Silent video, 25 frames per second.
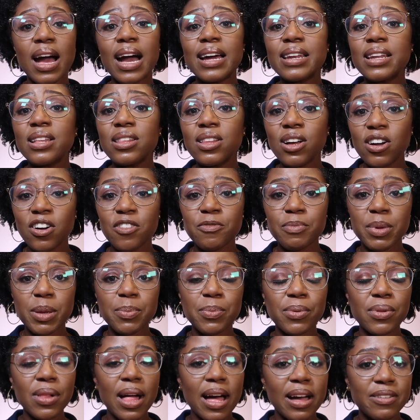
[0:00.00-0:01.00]
and a lot of
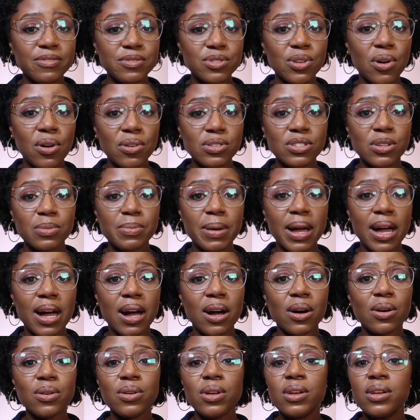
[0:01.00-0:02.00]
people have talked
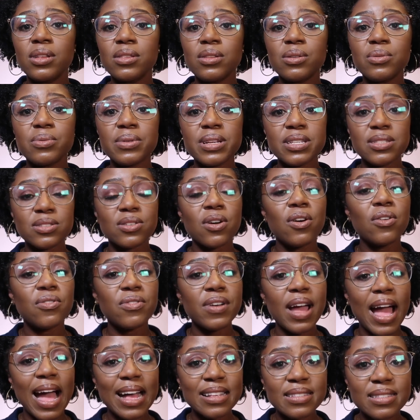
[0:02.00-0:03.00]
about the risk
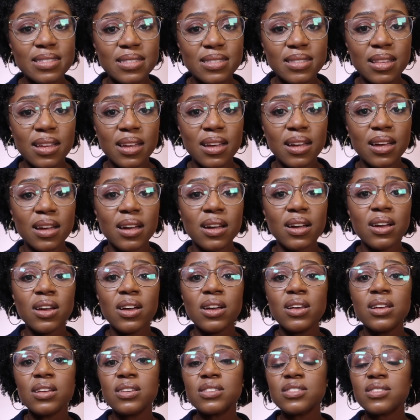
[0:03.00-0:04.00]
of cancer,
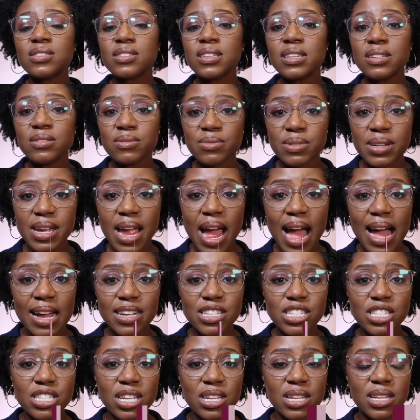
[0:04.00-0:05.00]
skin
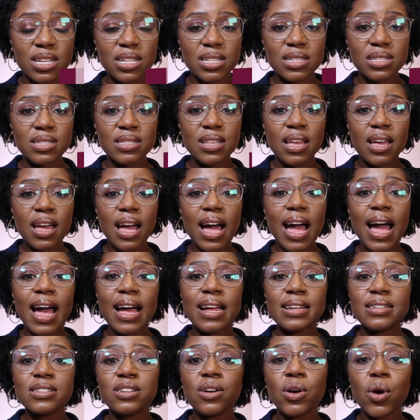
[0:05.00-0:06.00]
reactions,
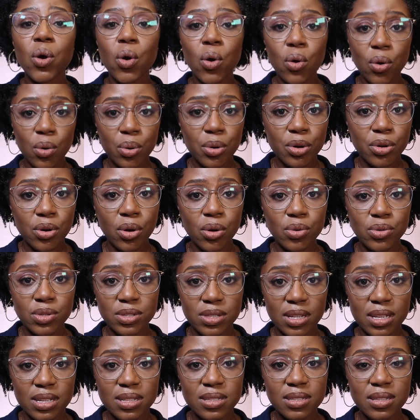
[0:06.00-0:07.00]
and
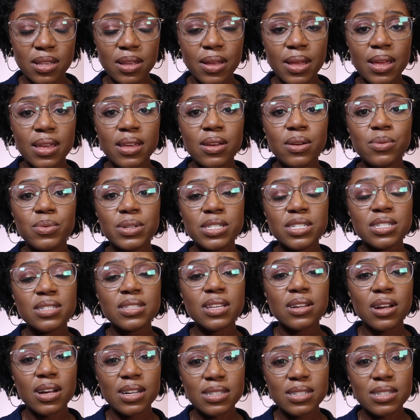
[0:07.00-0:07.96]
ochronosis, which is a